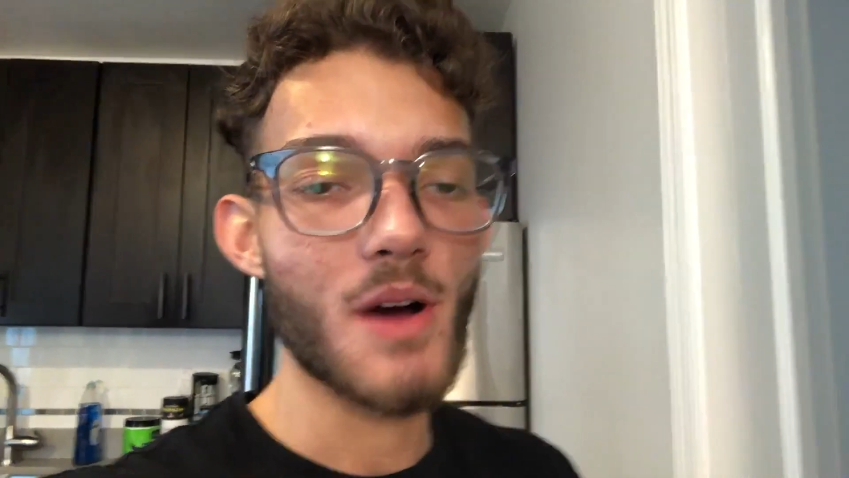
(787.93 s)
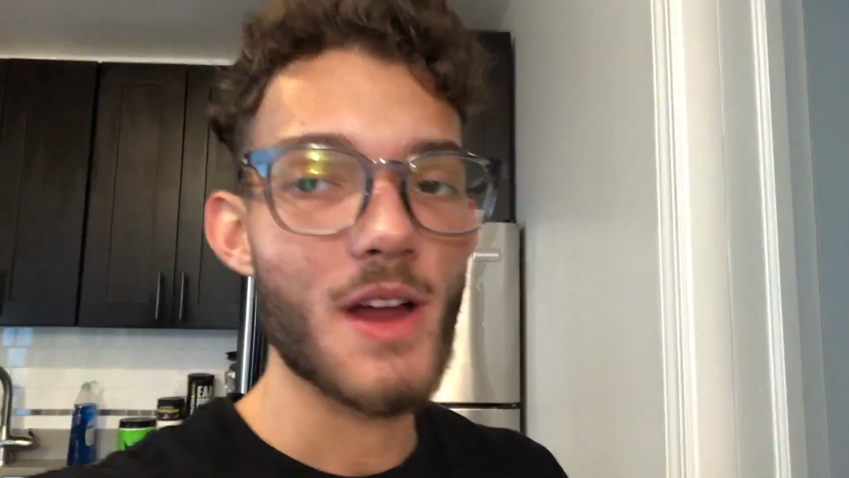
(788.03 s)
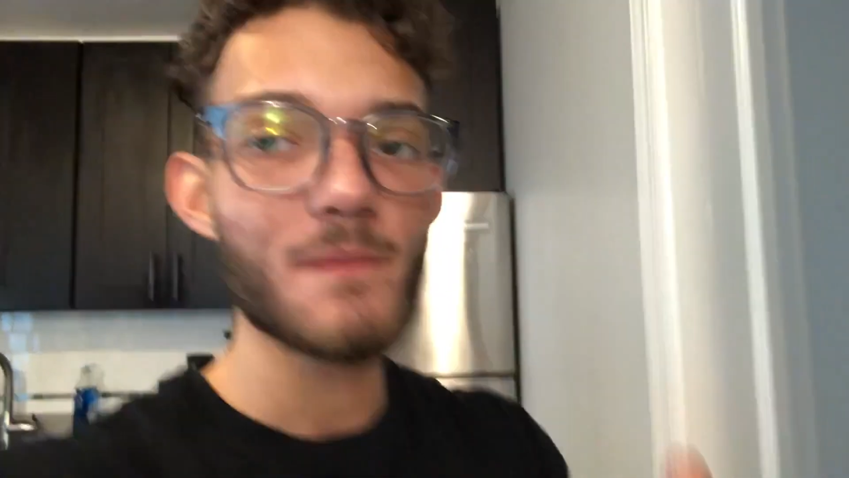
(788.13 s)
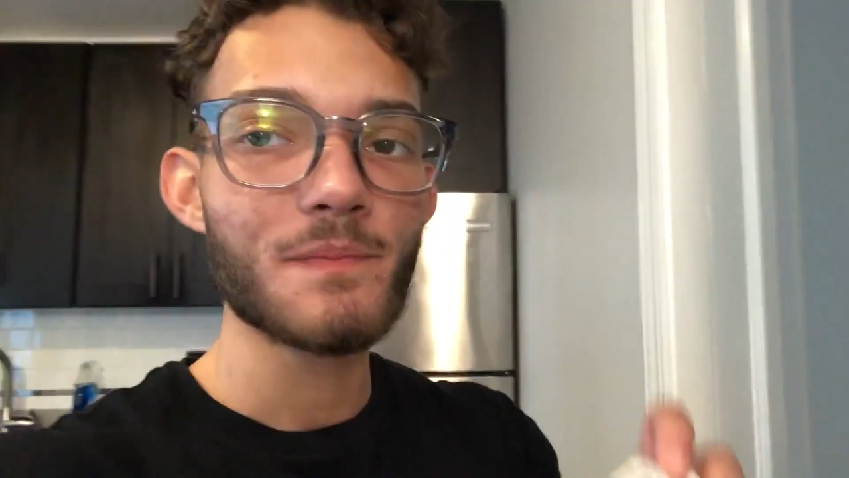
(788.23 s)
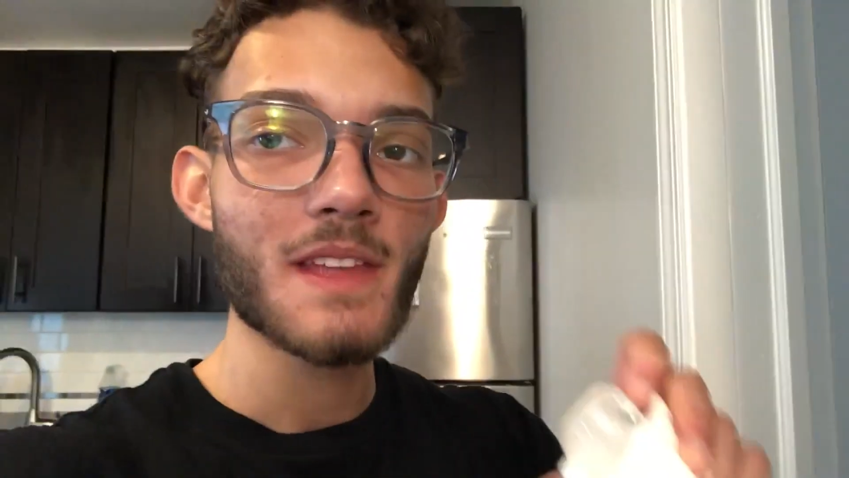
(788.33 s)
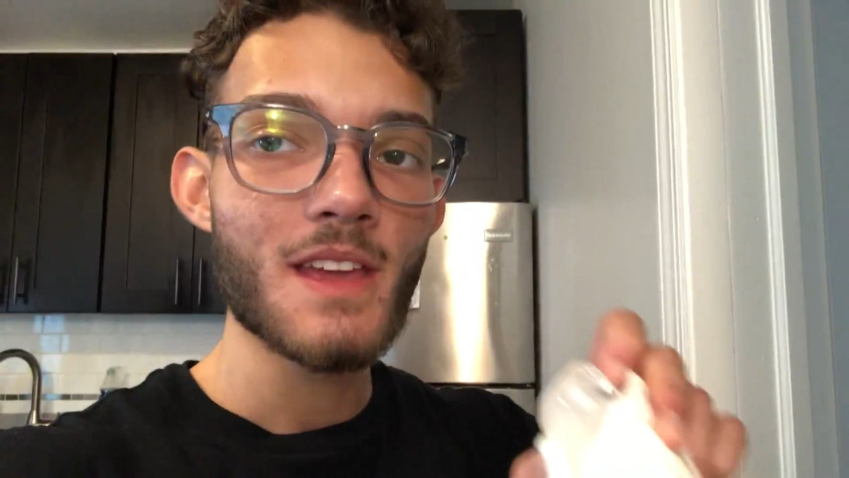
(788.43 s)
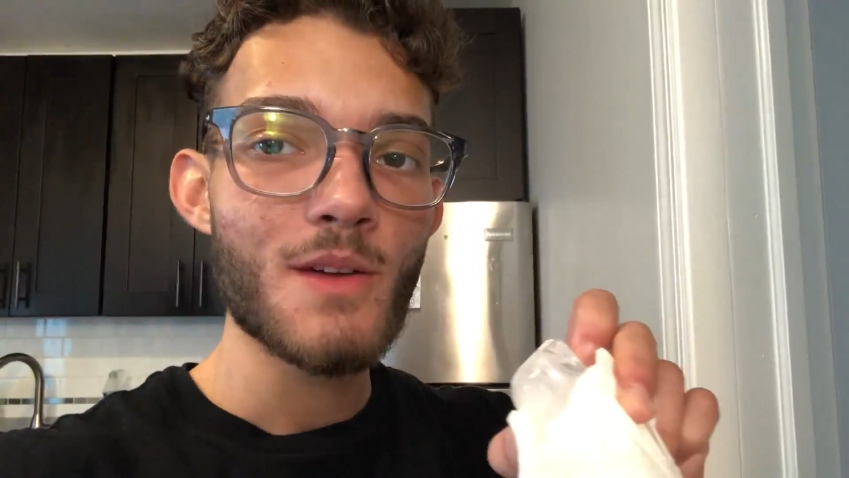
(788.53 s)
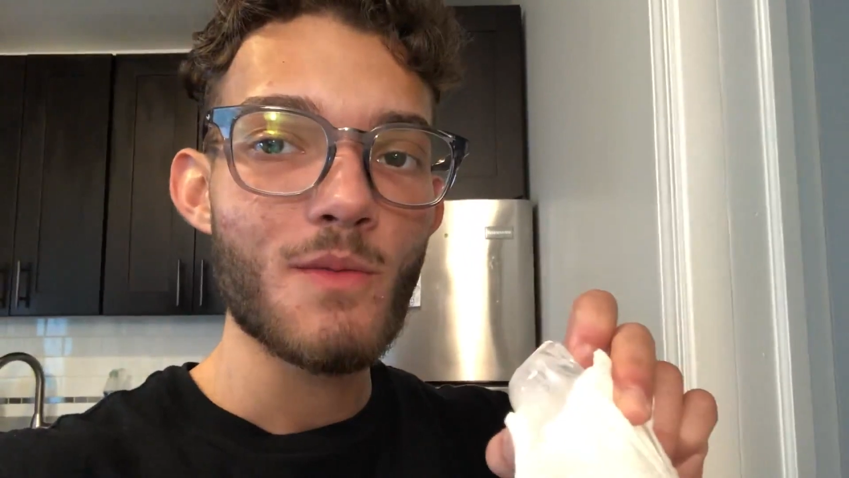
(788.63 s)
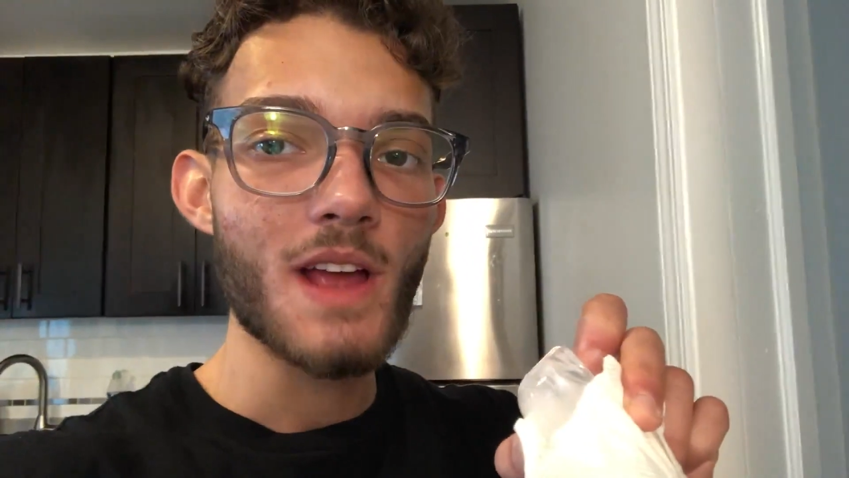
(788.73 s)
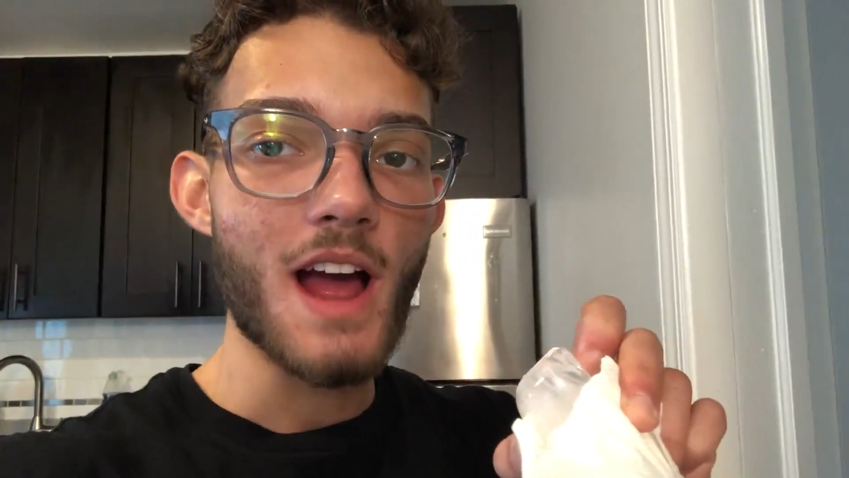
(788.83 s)
but
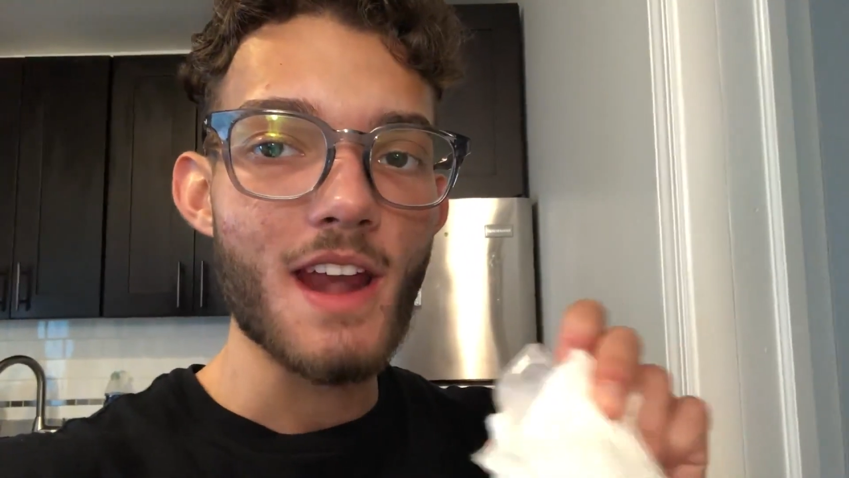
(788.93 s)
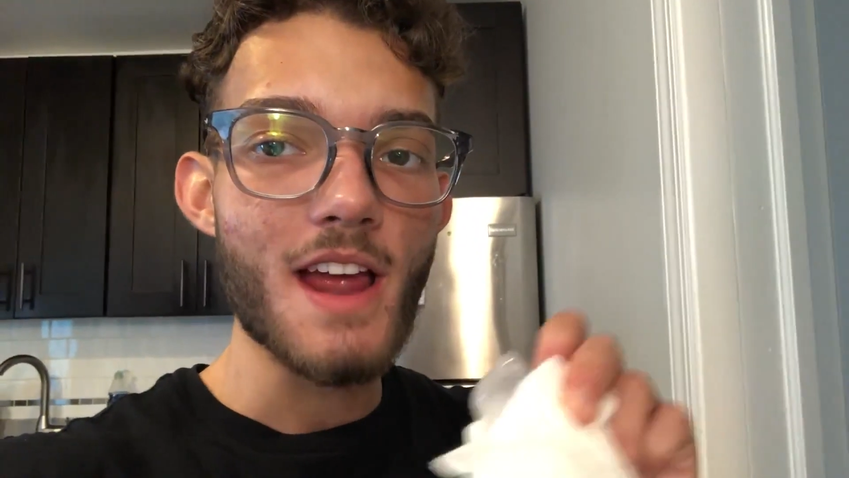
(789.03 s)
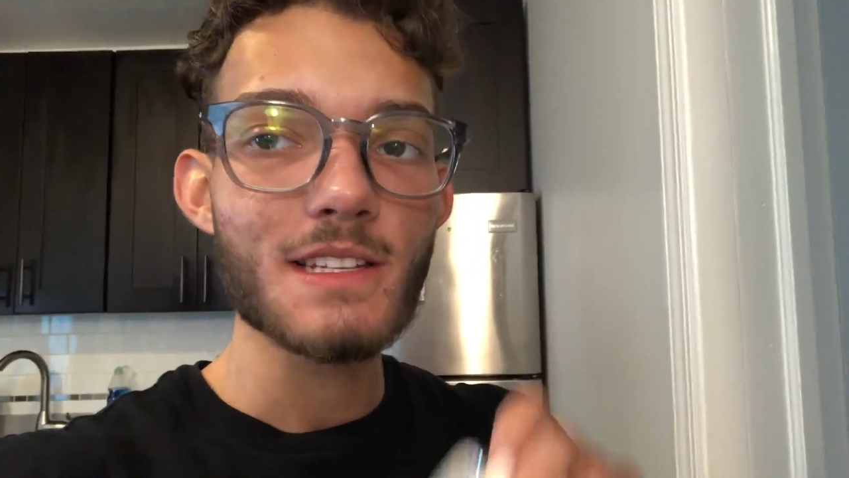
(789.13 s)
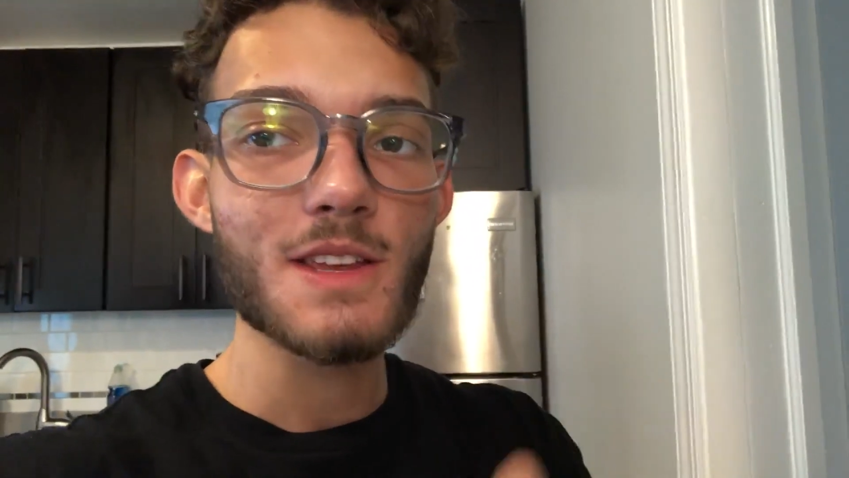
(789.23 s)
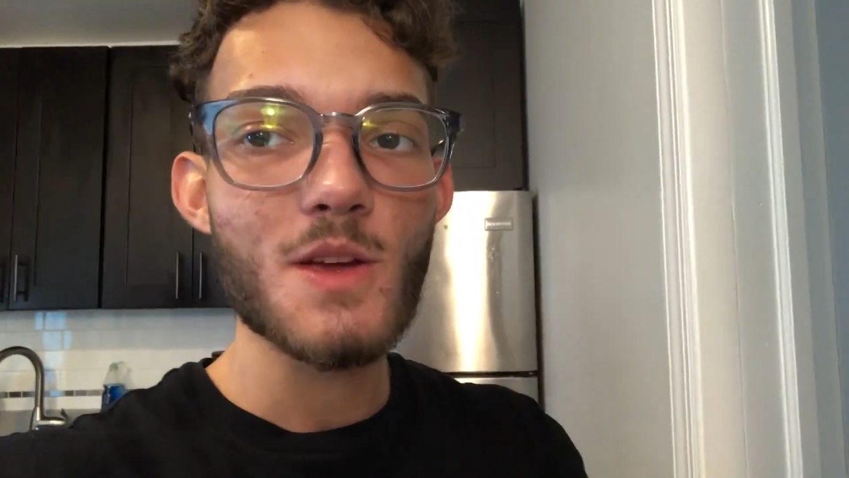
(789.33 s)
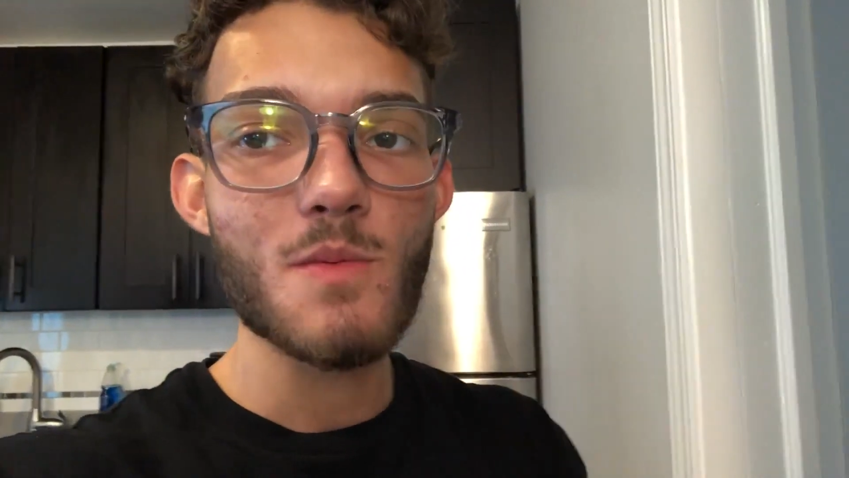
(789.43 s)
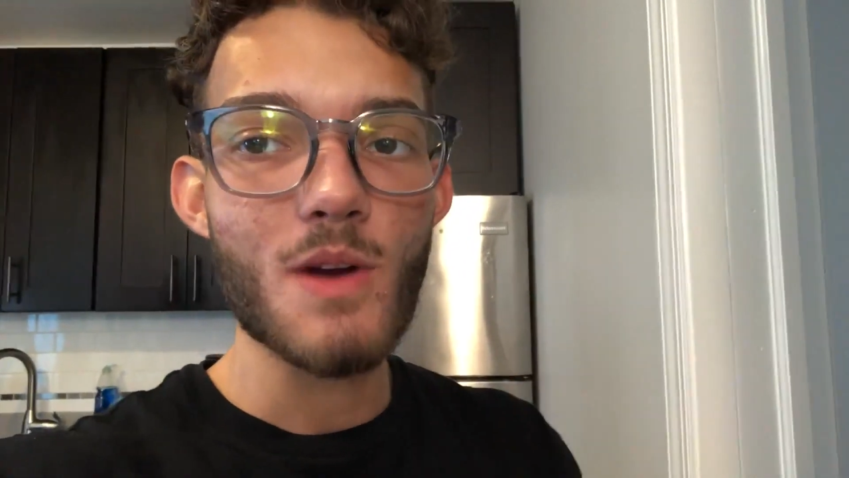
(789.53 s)
we got a nice cube.